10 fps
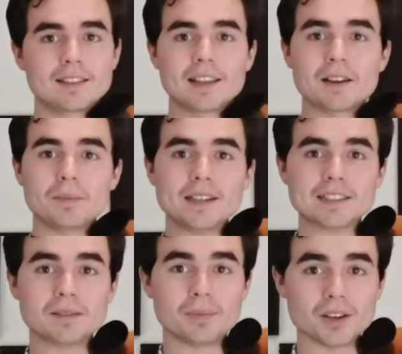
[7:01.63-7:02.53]
then it means
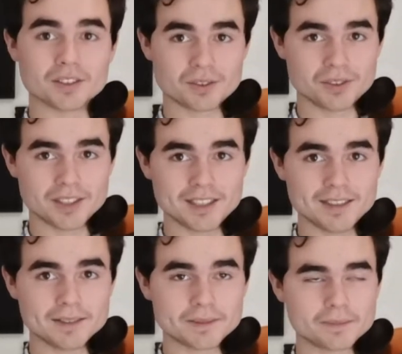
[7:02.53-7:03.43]
the bow's crooked.
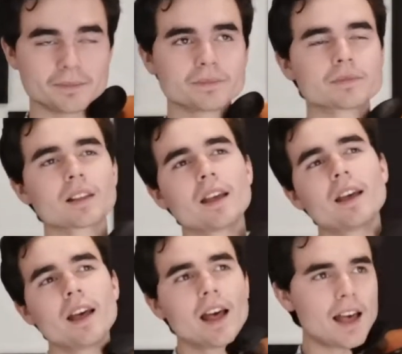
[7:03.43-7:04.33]

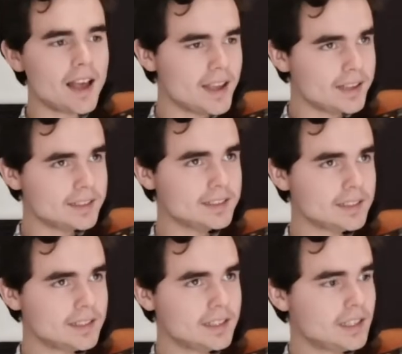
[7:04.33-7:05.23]
And
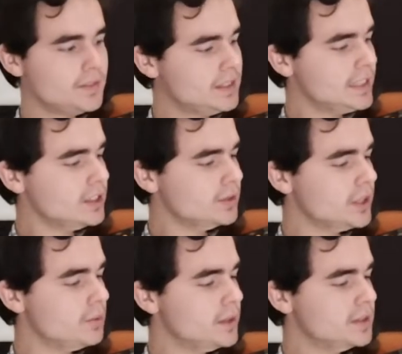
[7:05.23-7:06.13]
if it sounds
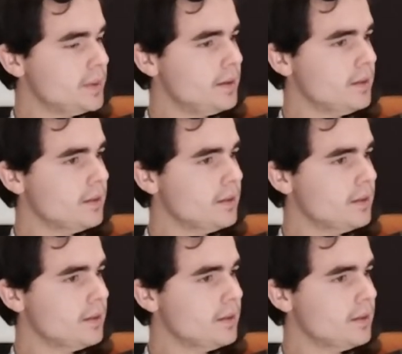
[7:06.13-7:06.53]
really wispy,